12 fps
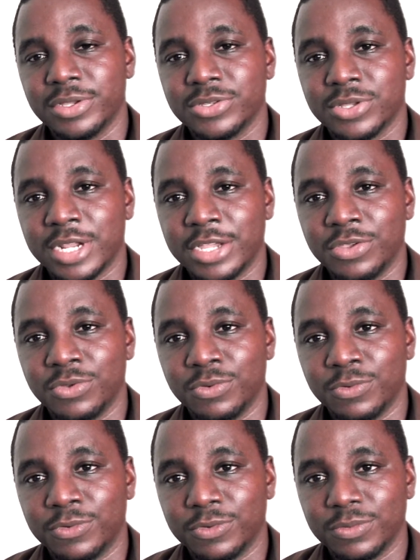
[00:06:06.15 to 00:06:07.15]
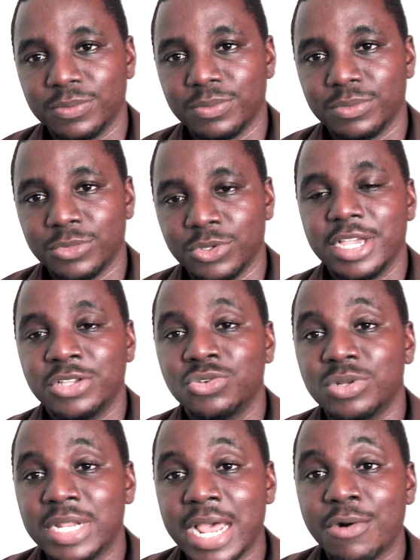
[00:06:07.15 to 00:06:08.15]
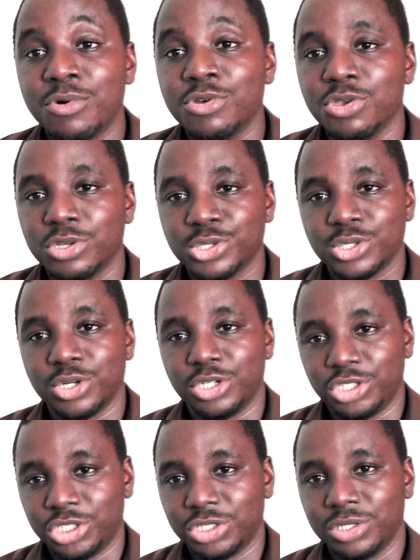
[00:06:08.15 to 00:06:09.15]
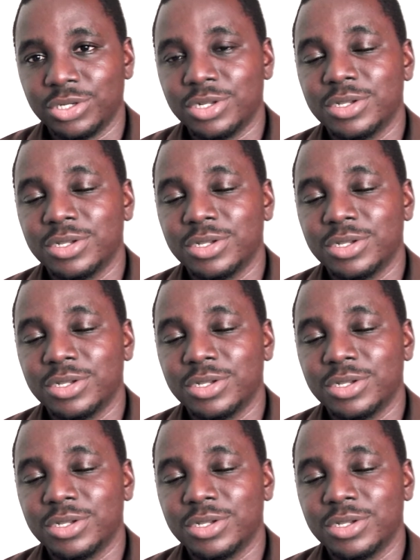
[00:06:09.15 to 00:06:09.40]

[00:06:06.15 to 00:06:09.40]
so that it will narrow your search